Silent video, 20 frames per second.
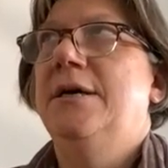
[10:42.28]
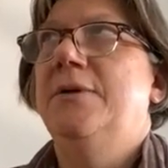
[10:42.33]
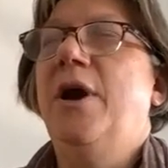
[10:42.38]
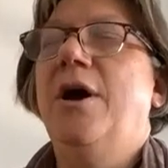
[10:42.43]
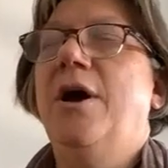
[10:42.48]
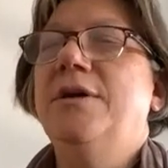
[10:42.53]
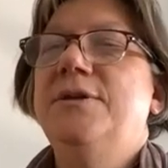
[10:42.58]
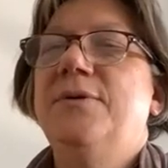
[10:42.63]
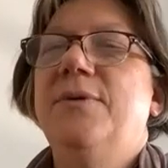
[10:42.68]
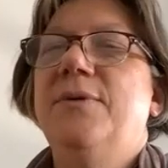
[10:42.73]

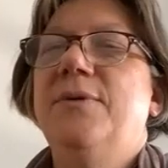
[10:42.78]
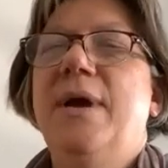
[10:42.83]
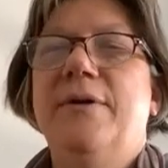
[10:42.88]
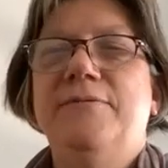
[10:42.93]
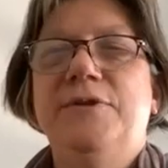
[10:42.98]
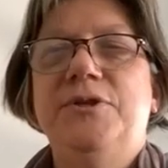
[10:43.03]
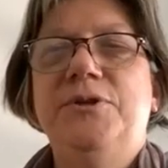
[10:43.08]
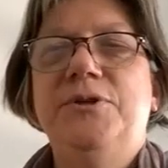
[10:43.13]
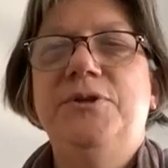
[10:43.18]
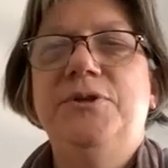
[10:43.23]
we also
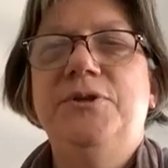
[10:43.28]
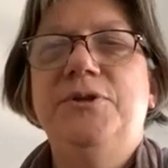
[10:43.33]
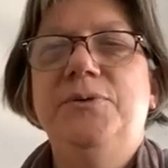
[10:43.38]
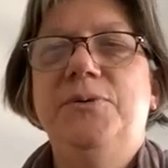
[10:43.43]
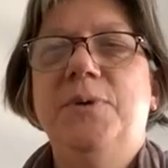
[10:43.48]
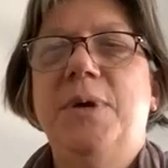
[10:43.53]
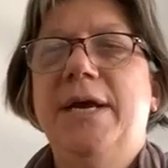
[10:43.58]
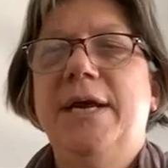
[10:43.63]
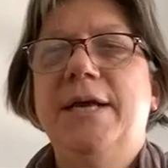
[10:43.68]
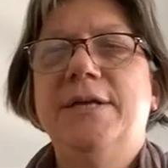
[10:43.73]
have
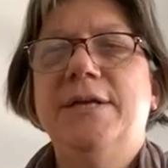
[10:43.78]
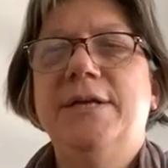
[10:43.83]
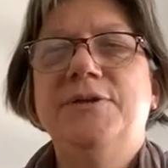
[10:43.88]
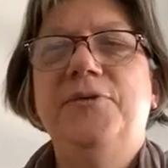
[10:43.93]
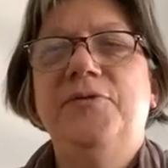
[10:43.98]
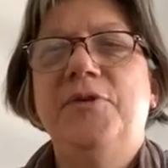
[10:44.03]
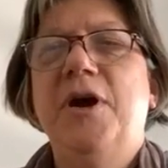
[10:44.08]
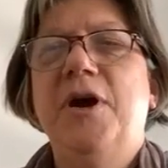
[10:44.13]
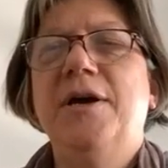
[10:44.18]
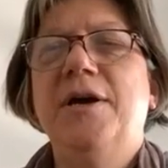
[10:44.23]
two, I guess
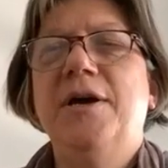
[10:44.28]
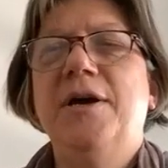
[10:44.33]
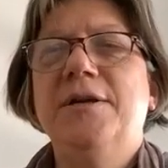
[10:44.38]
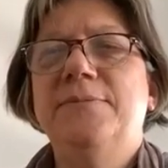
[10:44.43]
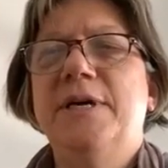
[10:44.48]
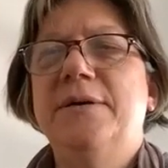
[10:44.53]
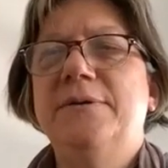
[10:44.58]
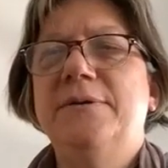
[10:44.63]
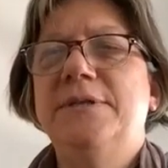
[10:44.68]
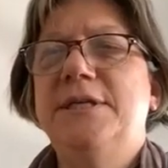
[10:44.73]
you've talked
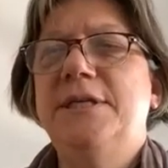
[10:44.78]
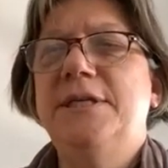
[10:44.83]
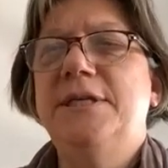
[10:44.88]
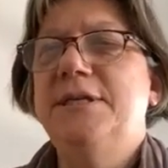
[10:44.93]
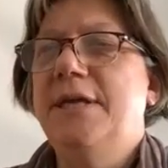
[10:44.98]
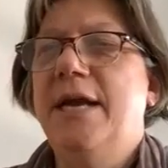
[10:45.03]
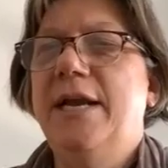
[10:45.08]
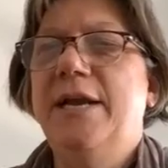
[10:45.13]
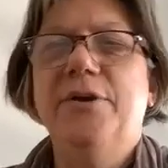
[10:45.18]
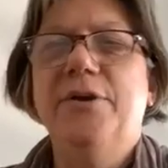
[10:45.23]
about
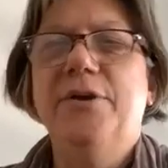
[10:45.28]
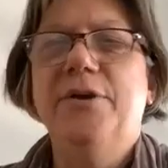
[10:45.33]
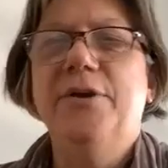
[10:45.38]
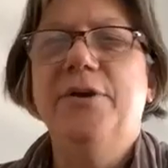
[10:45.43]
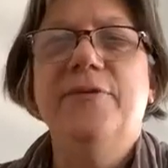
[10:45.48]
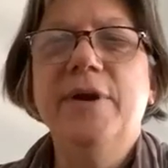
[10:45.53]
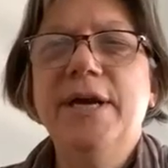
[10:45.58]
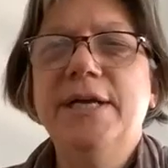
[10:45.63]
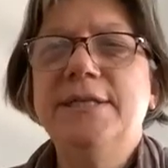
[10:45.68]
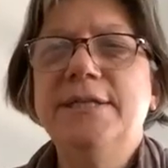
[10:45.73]
these eddy
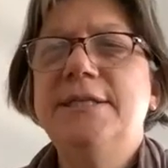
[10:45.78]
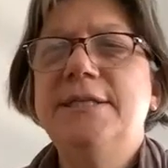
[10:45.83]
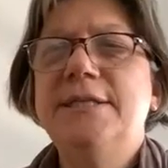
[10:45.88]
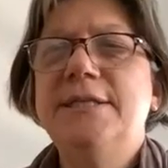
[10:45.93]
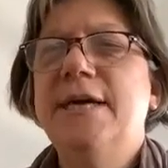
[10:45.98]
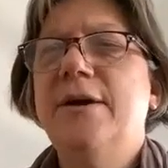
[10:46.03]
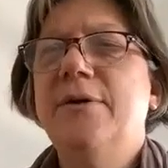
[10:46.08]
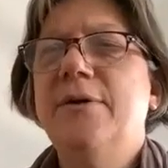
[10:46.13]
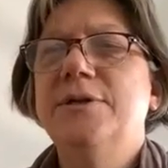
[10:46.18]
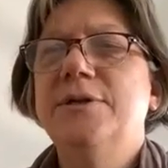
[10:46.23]
covariance
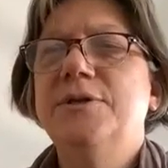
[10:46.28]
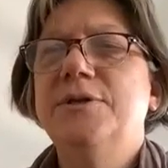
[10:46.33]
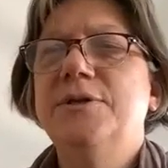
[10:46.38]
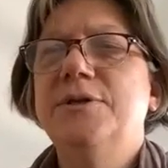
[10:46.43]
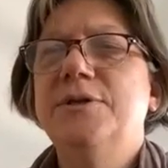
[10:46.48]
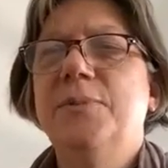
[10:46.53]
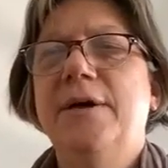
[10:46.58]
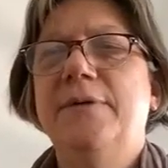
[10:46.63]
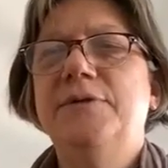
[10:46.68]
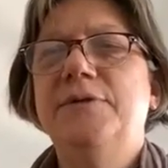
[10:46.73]

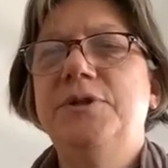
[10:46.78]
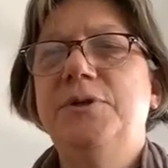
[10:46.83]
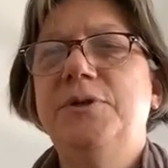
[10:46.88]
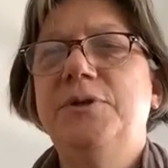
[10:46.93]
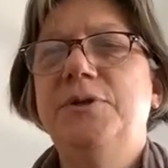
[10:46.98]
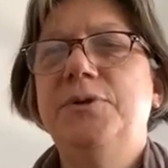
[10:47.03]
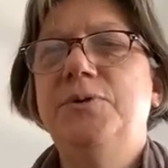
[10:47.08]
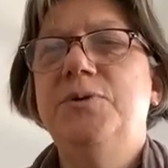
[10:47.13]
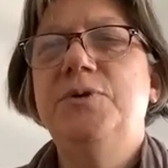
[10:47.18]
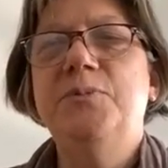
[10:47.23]
towers. We have
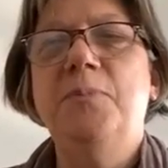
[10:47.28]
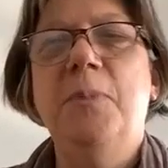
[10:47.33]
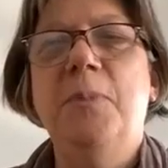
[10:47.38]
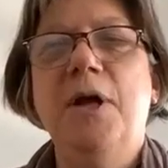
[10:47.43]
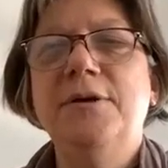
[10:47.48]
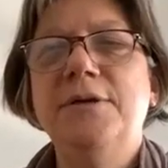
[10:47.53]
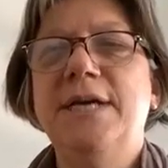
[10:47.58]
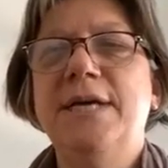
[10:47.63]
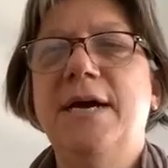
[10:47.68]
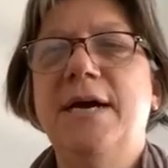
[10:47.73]
two
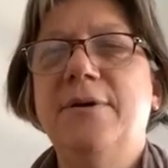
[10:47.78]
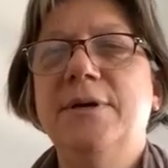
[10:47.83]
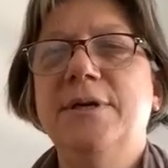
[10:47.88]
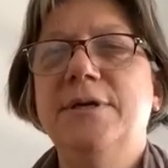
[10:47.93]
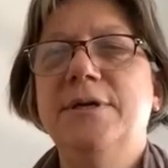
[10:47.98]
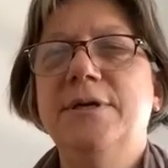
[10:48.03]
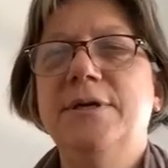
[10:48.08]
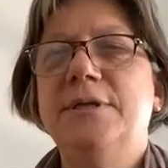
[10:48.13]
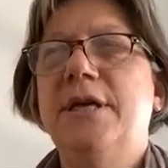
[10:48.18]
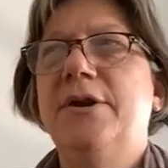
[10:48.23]
smaller
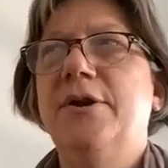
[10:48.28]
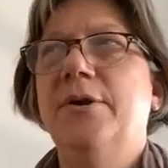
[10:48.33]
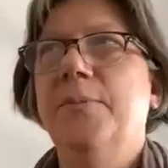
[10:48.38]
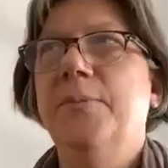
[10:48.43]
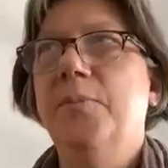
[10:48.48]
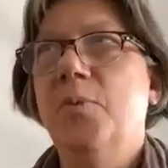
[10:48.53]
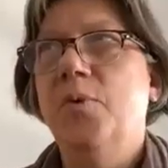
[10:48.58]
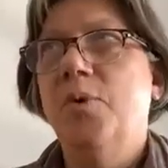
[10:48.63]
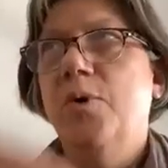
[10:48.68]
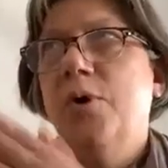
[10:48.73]
towers that are
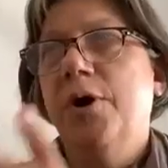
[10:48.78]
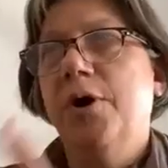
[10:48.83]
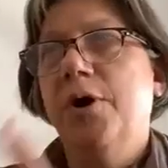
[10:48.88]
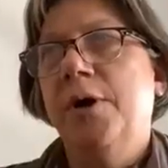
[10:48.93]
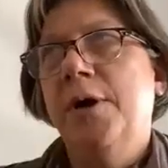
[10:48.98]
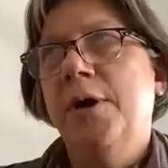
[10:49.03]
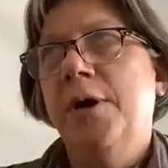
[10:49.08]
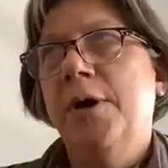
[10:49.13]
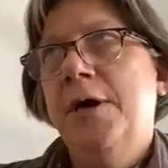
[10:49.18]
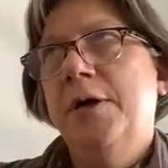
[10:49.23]
more
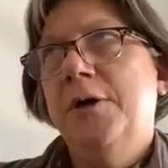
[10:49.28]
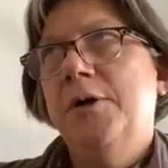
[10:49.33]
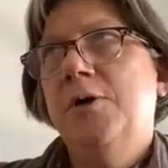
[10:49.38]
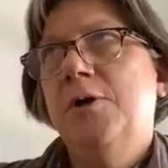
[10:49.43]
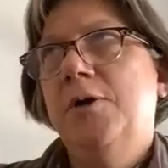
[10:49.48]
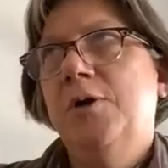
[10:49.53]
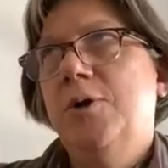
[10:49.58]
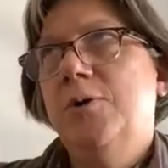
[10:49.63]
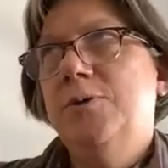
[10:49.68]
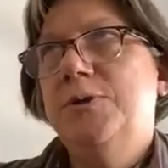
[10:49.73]

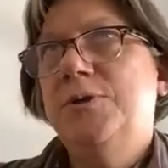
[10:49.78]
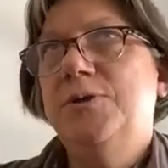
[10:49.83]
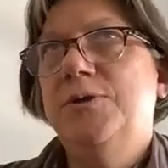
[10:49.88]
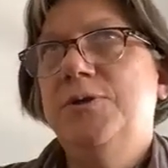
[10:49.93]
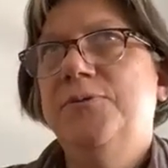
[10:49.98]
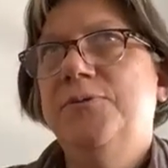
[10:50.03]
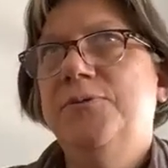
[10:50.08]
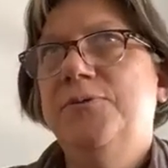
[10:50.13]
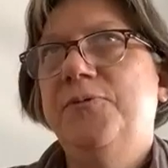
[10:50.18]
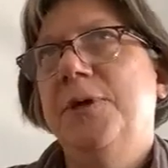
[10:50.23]
close to
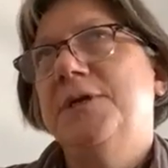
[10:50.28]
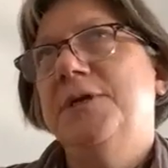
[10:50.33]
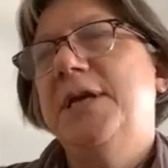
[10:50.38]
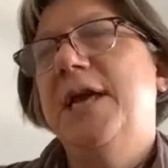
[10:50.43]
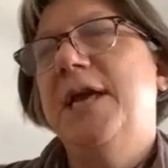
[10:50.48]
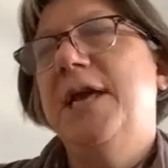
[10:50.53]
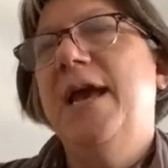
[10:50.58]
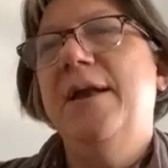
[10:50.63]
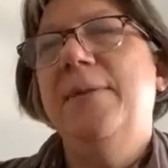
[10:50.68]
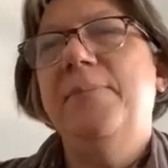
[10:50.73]
the
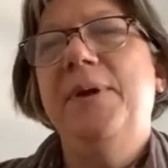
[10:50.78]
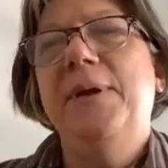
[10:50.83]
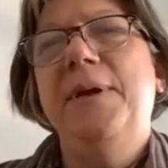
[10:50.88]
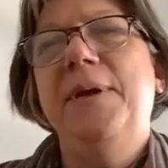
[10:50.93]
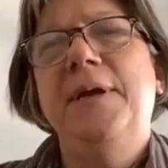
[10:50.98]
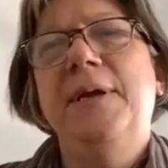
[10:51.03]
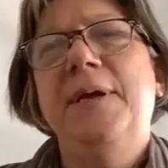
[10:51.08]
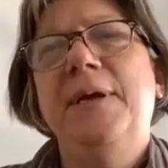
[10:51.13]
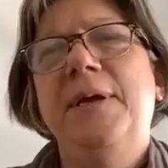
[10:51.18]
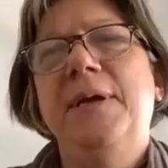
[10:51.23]
forest
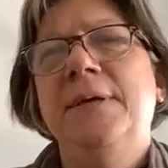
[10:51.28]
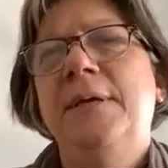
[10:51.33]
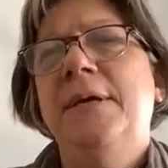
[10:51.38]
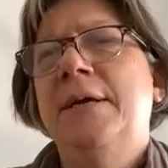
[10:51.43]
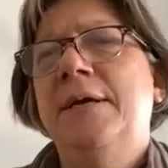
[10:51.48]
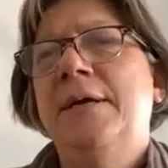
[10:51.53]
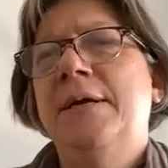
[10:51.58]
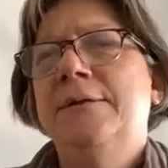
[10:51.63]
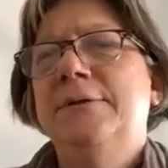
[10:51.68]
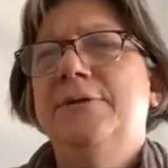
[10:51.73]
canopy.
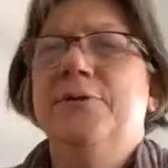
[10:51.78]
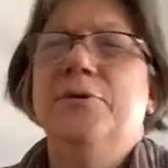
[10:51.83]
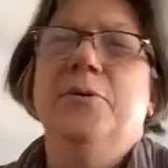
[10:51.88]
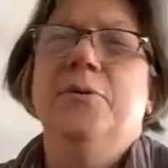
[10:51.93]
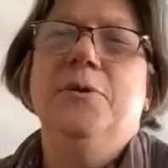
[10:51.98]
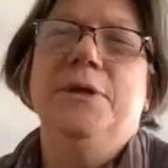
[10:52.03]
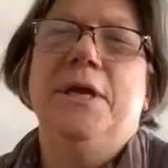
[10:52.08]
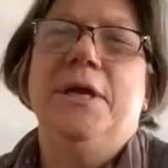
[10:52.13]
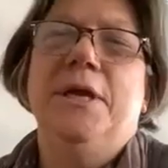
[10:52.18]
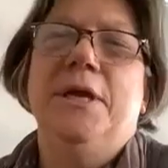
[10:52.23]
So they're
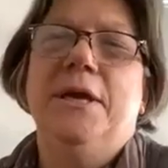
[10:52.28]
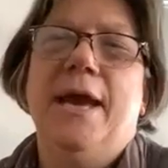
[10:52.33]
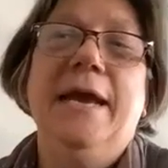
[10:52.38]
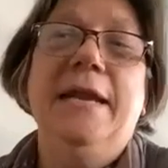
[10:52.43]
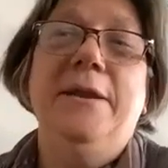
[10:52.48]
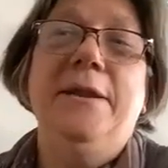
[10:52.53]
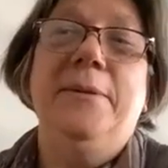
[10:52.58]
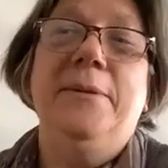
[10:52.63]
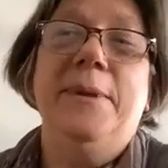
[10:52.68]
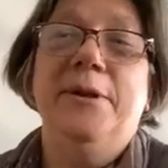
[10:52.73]
only
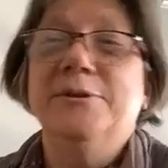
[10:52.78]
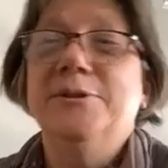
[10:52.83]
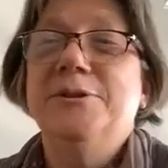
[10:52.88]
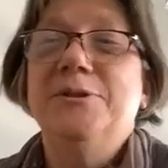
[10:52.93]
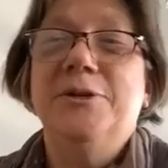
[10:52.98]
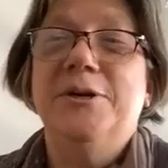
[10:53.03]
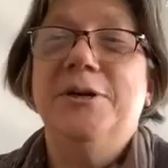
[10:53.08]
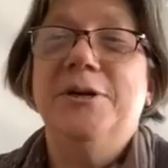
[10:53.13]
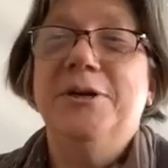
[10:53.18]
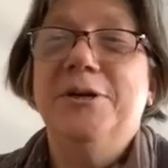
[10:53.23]
80 meters
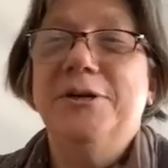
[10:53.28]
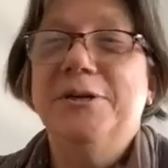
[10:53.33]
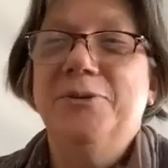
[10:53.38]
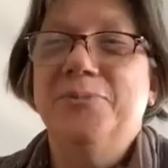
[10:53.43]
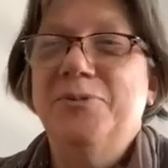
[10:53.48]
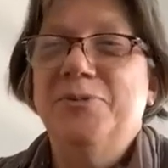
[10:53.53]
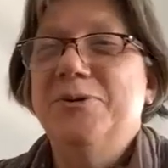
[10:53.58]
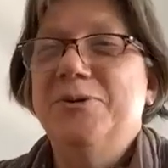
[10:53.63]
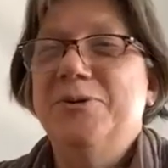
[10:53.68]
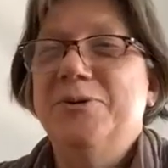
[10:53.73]
tall as
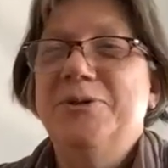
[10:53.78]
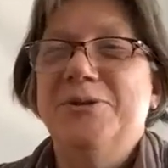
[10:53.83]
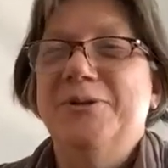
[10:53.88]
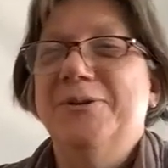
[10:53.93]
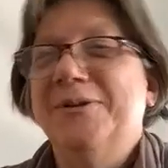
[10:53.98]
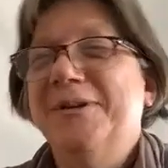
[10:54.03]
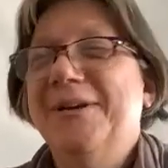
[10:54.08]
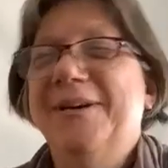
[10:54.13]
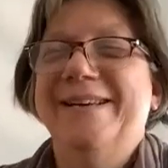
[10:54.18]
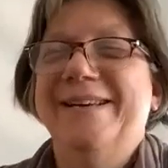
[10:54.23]
opposed
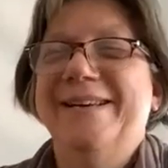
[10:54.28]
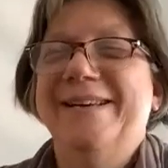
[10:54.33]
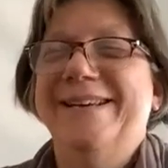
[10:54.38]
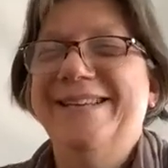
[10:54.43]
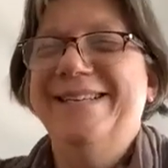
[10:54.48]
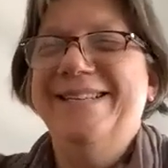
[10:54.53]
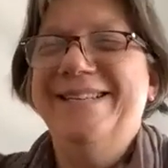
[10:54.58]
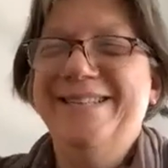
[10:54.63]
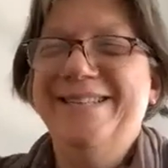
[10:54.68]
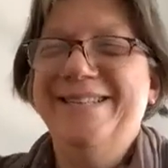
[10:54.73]
to
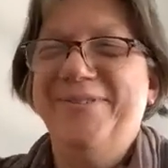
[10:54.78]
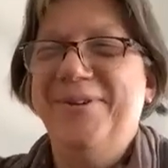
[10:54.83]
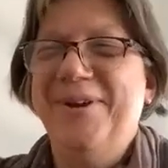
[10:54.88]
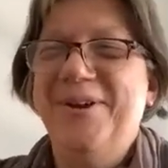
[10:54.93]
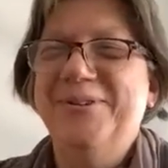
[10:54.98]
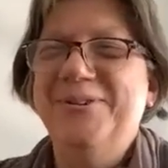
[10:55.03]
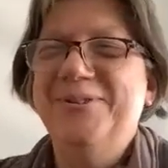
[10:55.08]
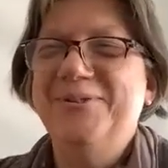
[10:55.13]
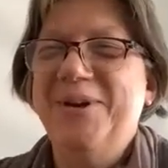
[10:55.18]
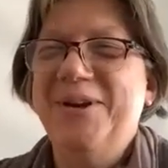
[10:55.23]

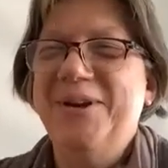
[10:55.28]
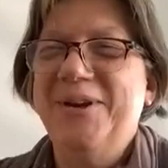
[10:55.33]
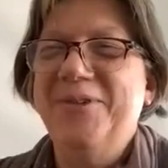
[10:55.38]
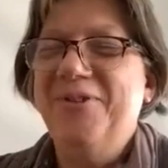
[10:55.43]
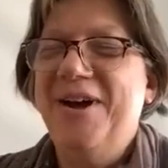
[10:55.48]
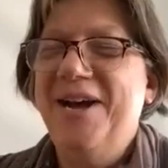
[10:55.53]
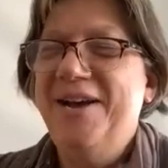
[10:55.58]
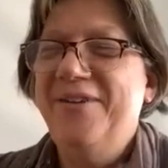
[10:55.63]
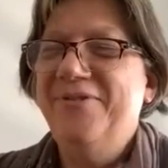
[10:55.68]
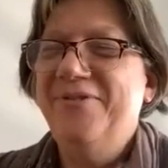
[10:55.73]

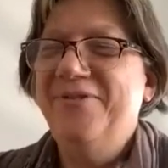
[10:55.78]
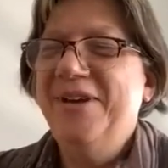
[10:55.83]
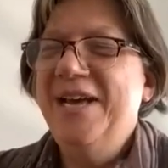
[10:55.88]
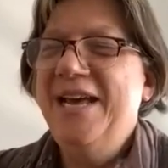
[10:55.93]
325.